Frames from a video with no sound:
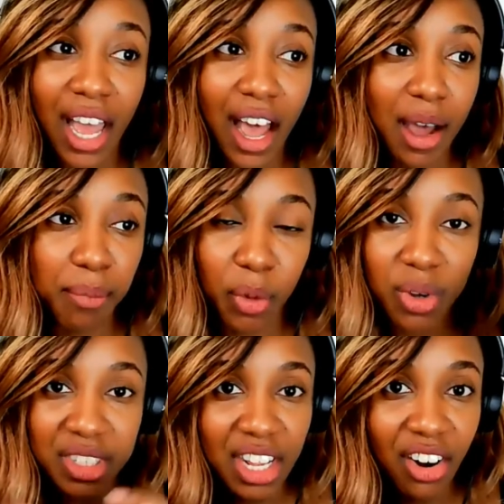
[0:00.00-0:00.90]
um, the
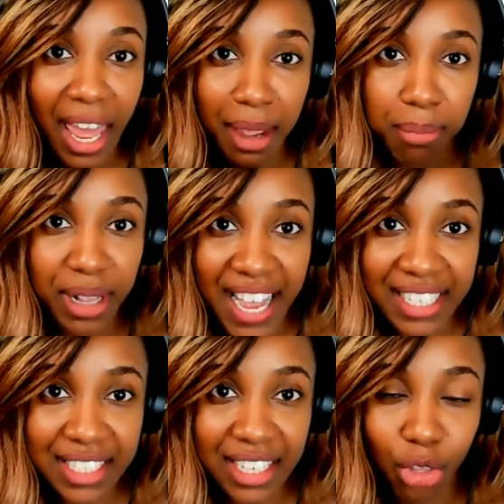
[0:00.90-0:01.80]
ones that are like
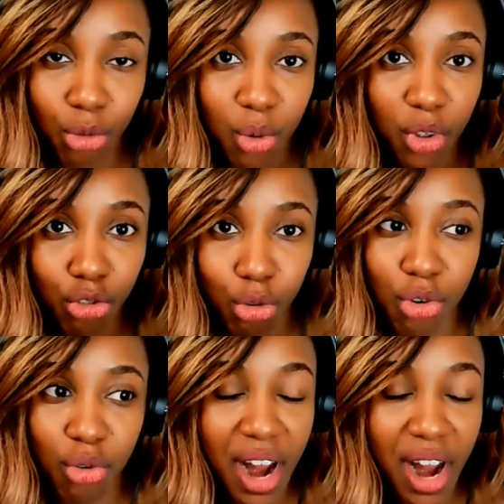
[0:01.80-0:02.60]
plastic through and through,